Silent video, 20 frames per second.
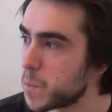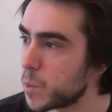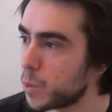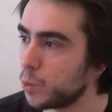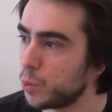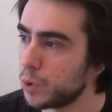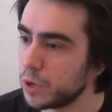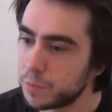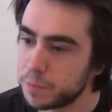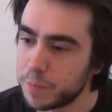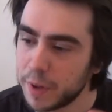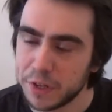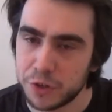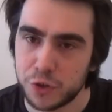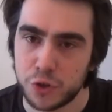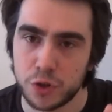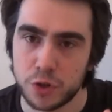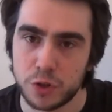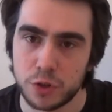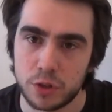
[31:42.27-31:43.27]
We
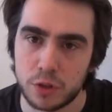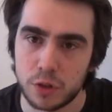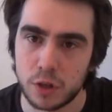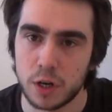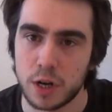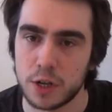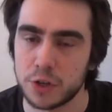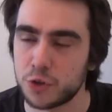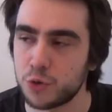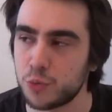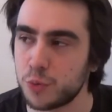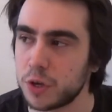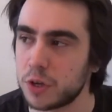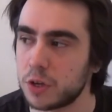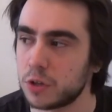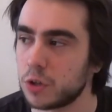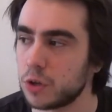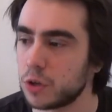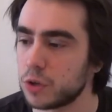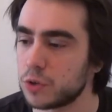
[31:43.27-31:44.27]
mentioned last
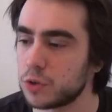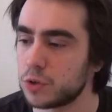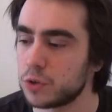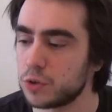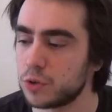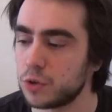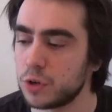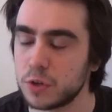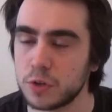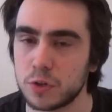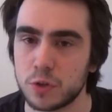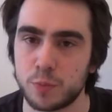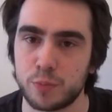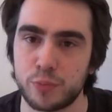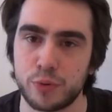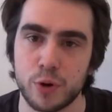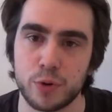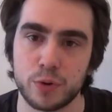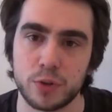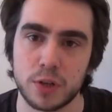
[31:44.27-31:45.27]
week the students'
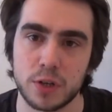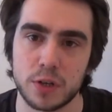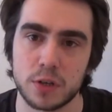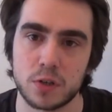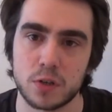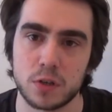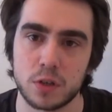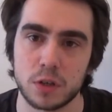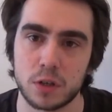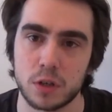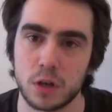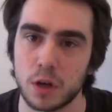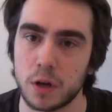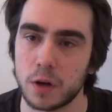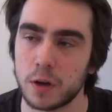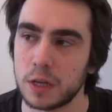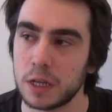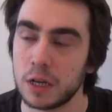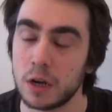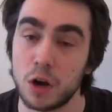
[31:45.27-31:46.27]
protest
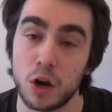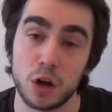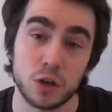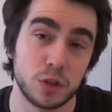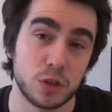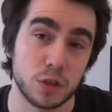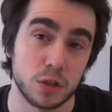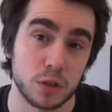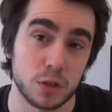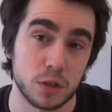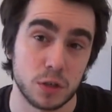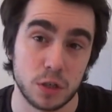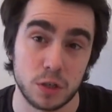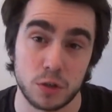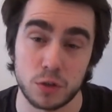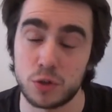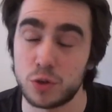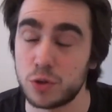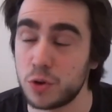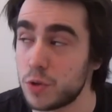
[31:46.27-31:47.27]
in London in
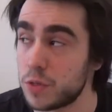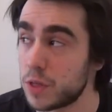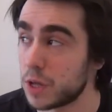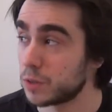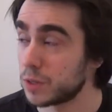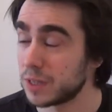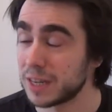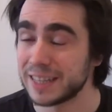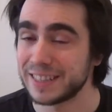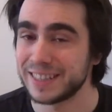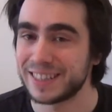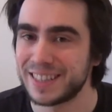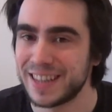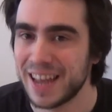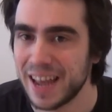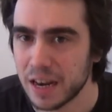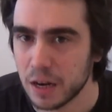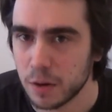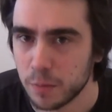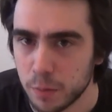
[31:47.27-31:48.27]

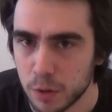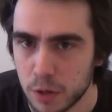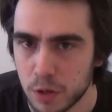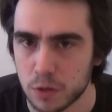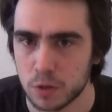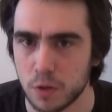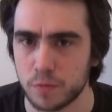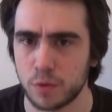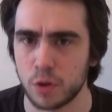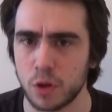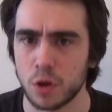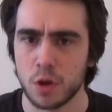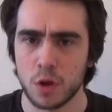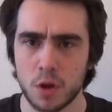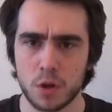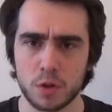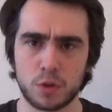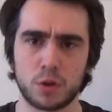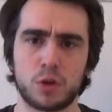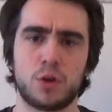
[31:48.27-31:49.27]
2010 because of
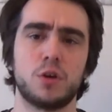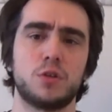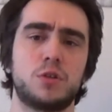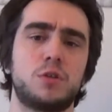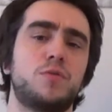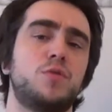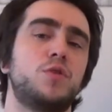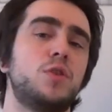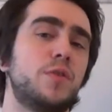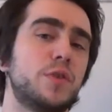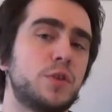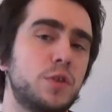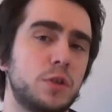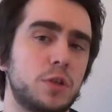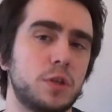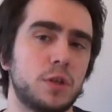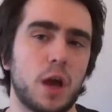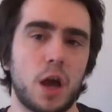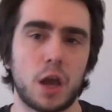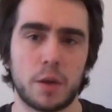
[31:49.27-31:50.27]
the cost of
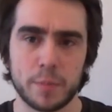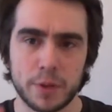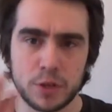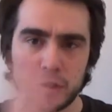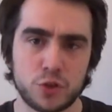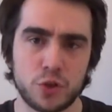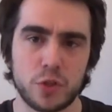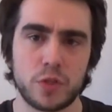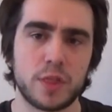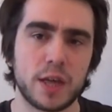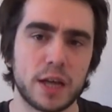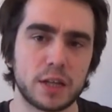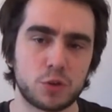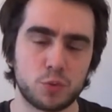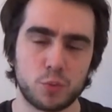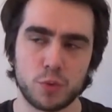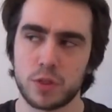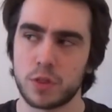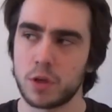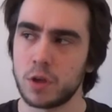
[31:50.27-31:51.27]
university. I mentioned that
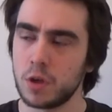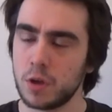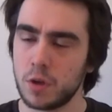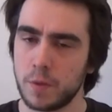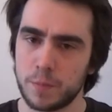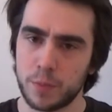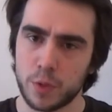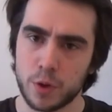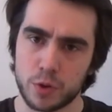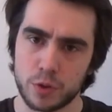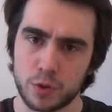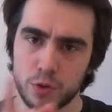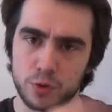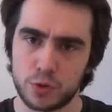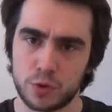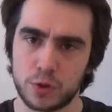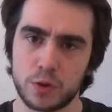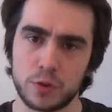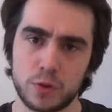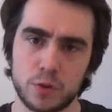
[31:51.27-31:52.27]
with the
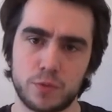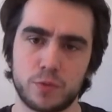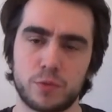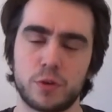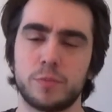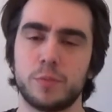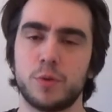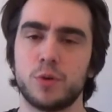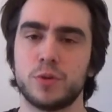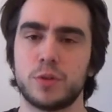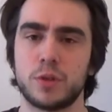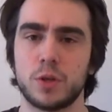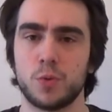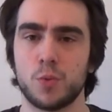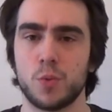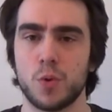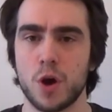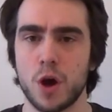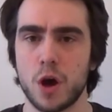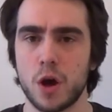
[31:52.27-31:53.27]
students from
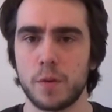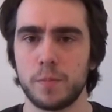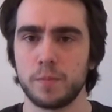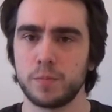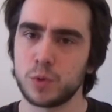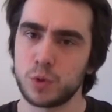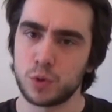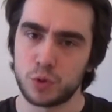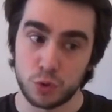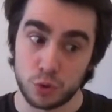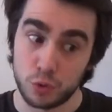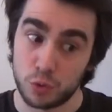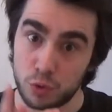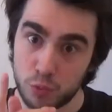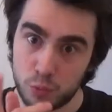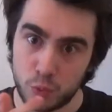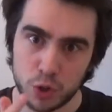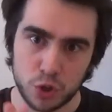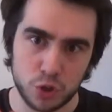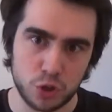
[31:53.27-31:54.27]
ECE2. You should
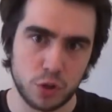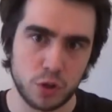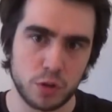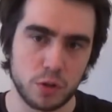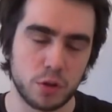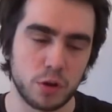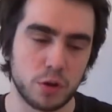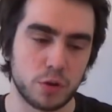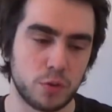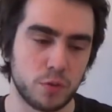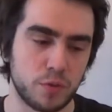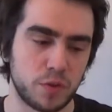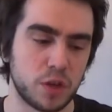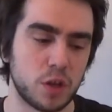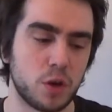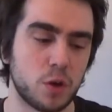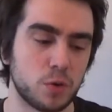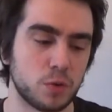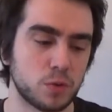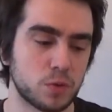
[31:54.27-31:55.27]
watch the
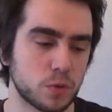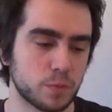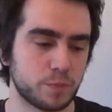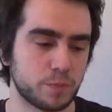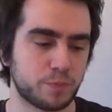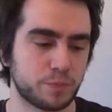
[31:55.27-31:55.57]
videos.